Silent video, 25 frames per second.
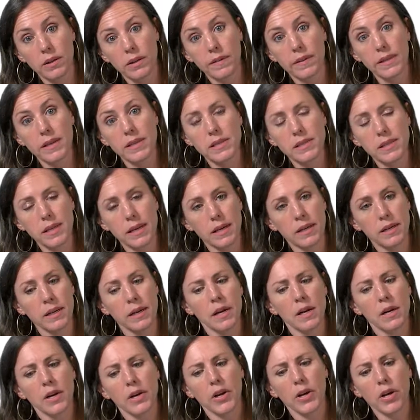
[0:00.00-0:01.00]
And they said,
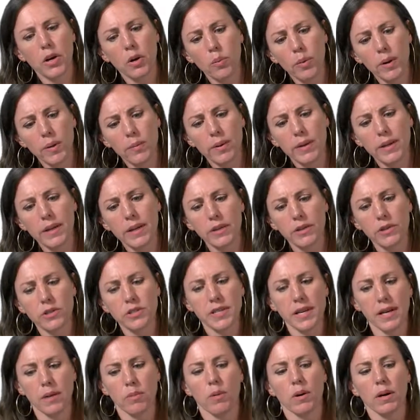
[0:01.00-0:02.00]
we want to
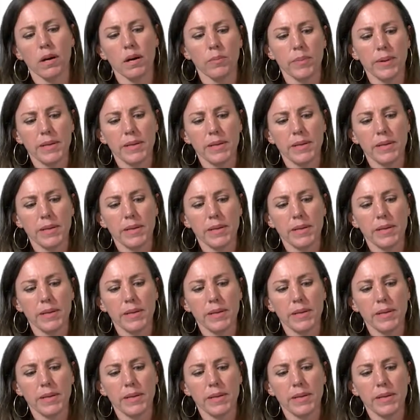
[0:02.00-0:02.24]
understand what can